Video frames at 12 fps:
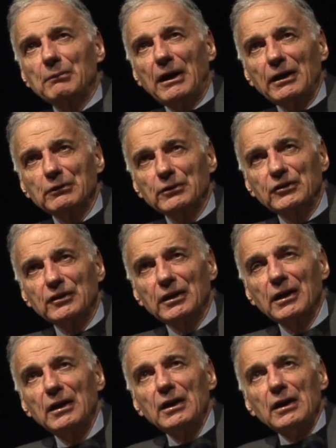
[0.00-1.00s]
of democracy.
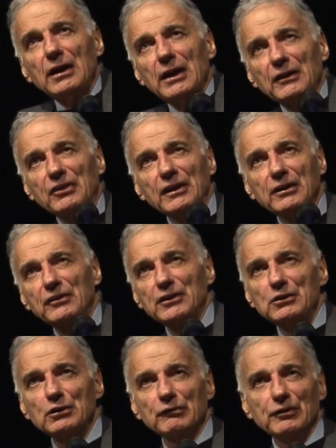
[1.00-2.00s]
And think of the
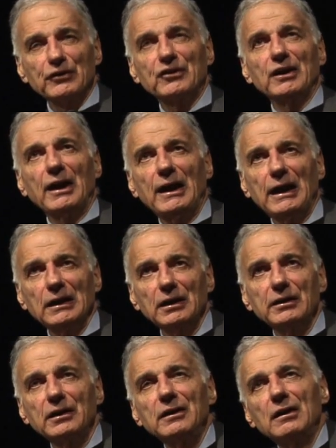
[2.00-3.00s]

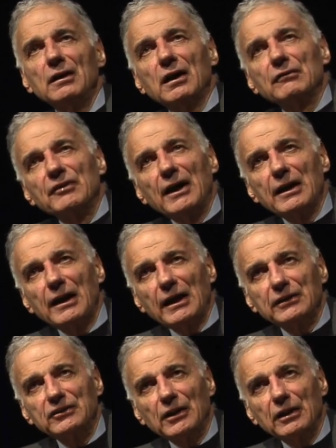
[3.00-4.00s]
universality of that
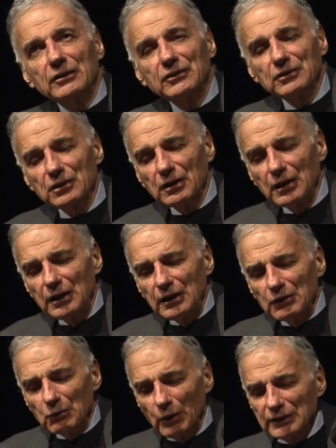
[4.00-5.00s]
access.
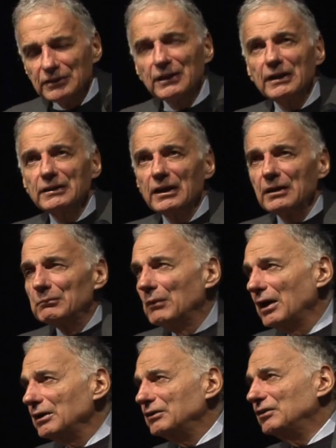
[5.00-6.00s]
One thing that
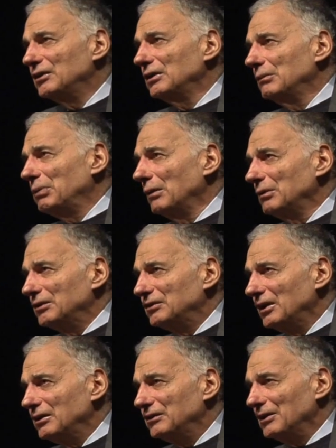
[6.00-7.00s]
marks Public
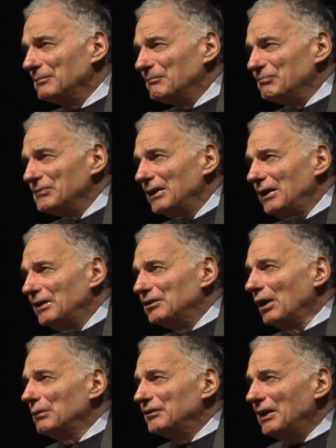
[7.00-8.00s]
Citizen is
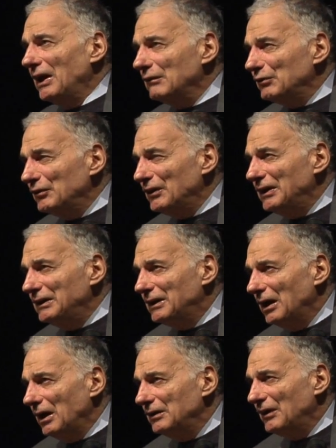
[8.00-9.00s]
almost everything
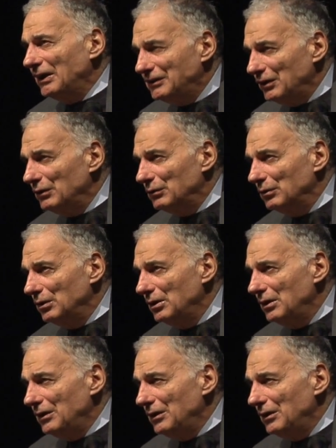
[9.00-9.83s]
they do